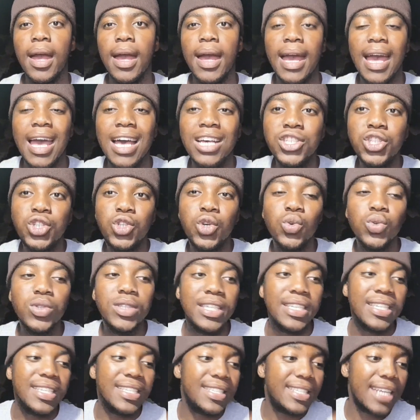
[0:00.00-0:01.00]
As to
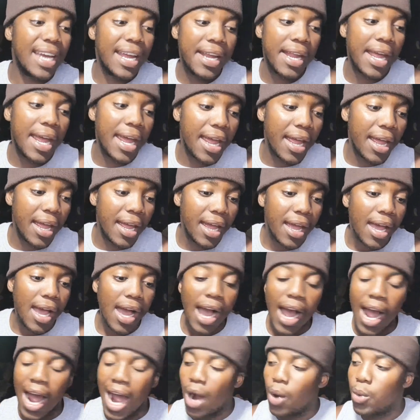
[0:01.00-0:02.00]
did he send her,
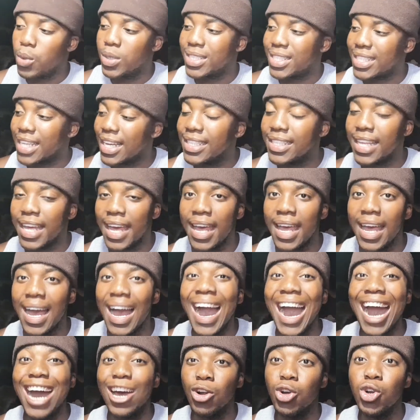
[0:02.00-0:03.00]
how he sent her,
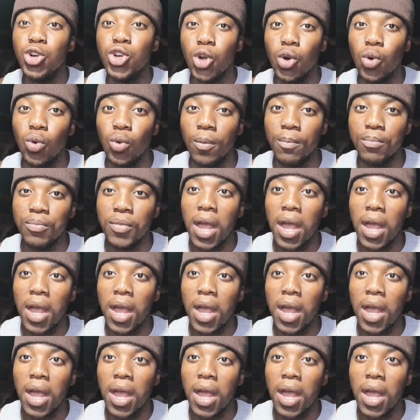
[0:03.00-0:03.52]
I don't know.